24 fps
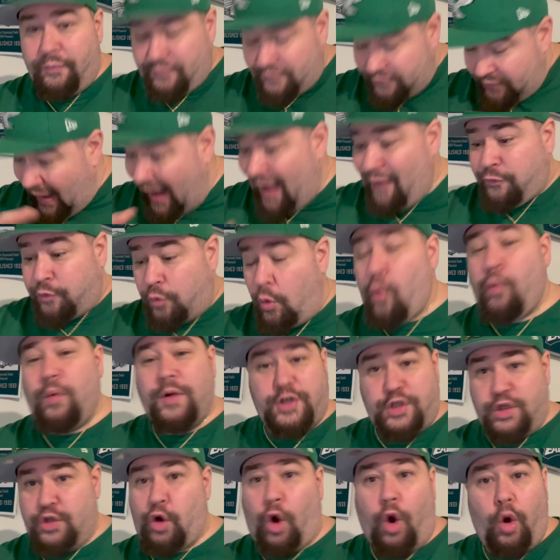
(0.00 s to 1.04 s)
That's what we
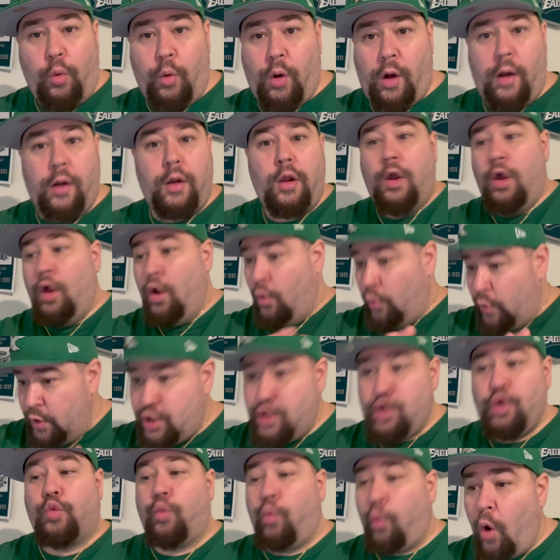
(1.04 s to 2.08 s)
should all want. We
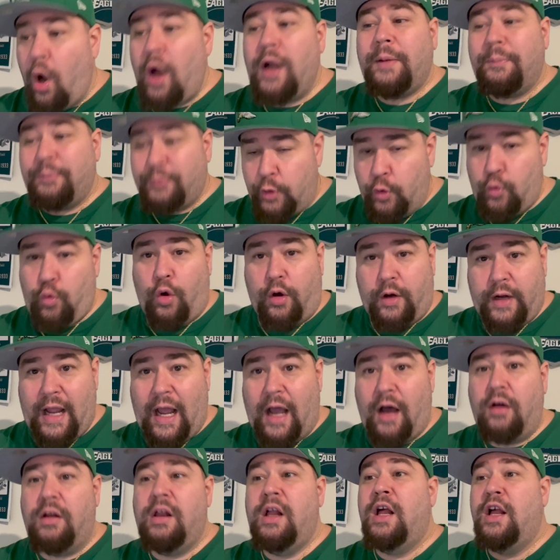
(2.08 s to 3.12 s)
should want him to work
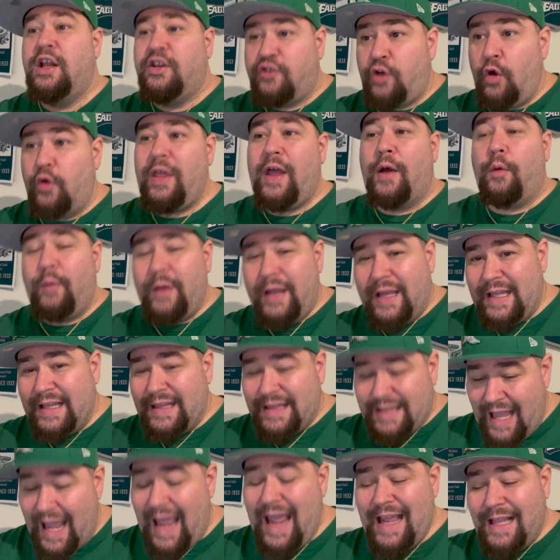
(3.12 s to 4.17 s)
out so that we can
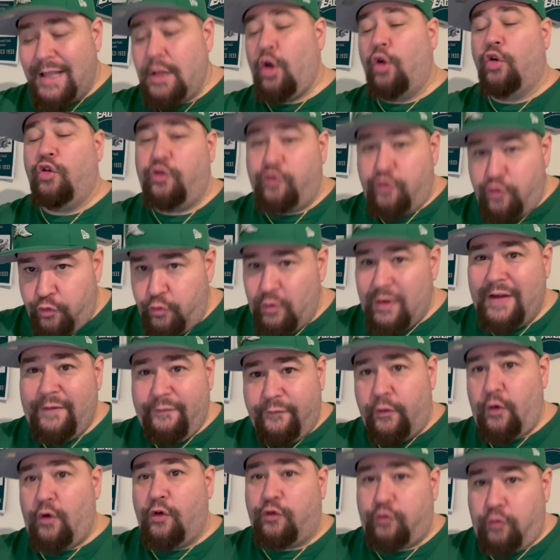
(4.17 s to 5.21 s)
take those three
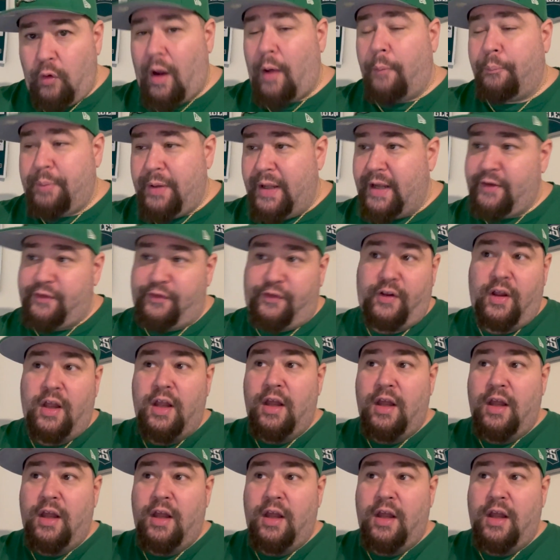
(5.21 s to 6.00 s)
first-round picks.